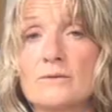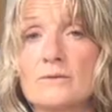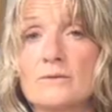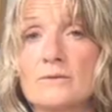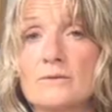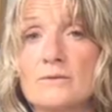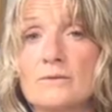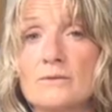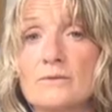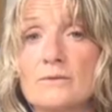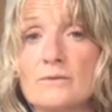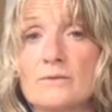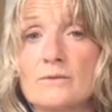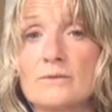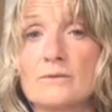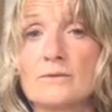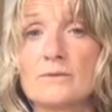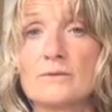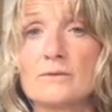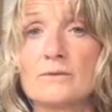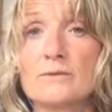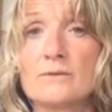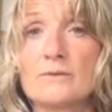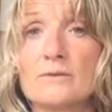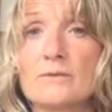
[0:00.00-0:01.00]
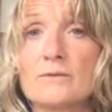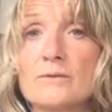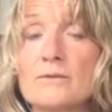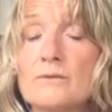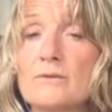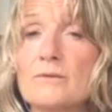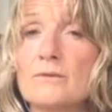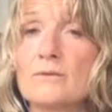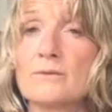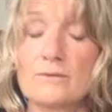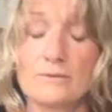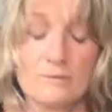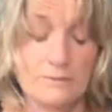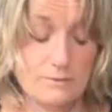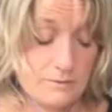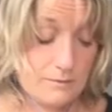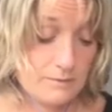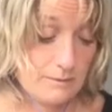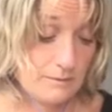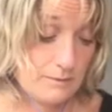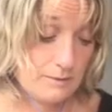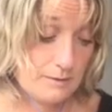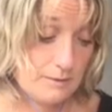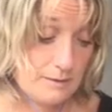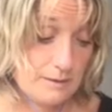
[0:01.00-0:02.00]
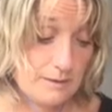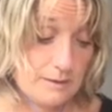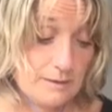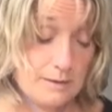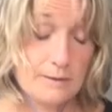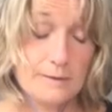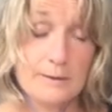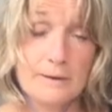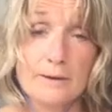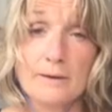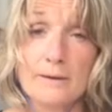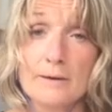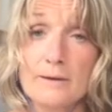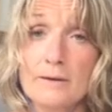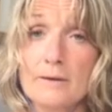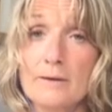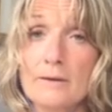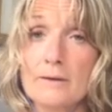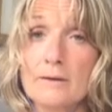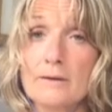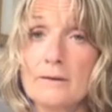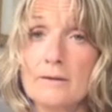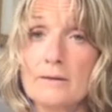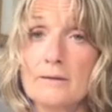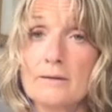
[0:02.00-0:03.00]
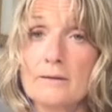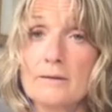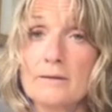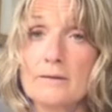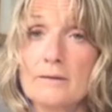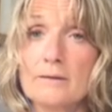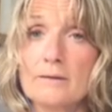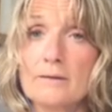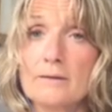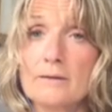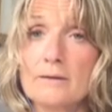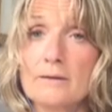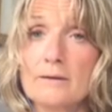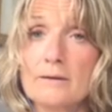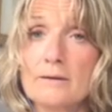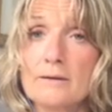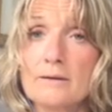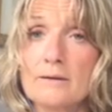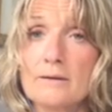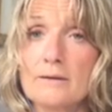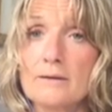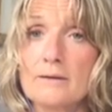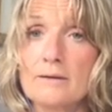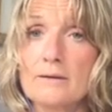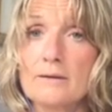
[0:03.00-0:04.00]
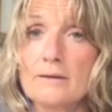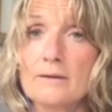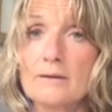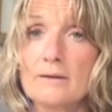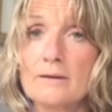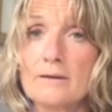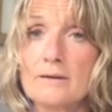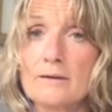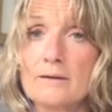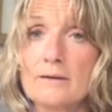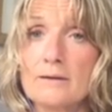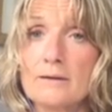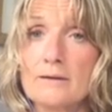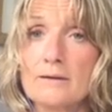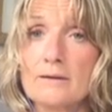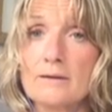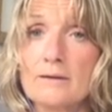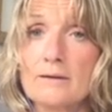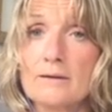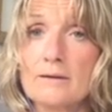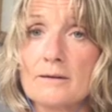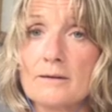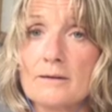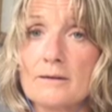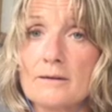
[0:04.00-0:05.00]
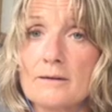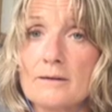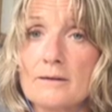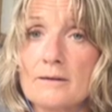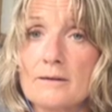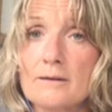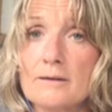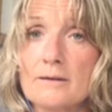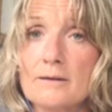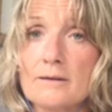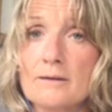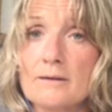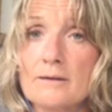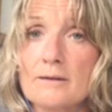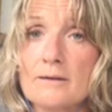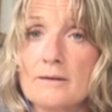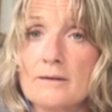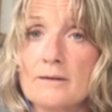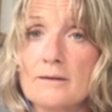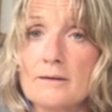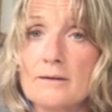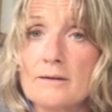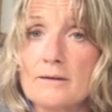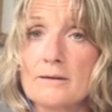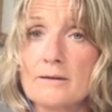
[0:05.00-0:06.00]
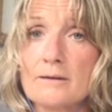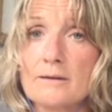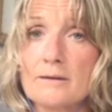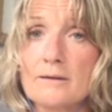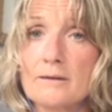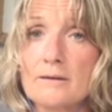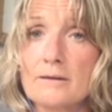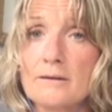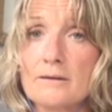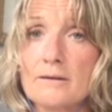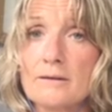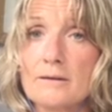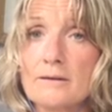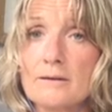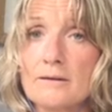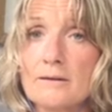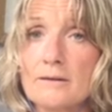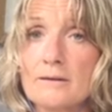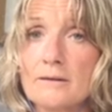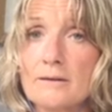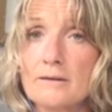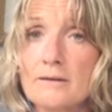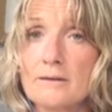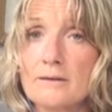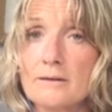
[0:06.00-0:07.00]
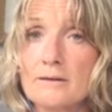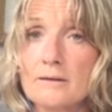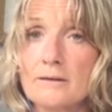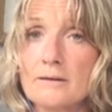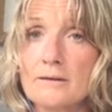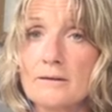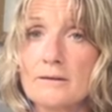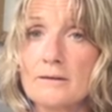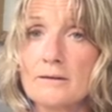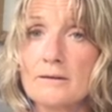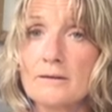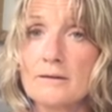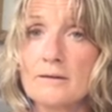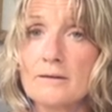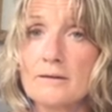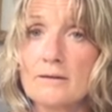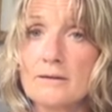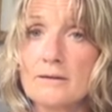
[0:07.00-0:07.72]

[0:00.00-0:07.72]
(silent)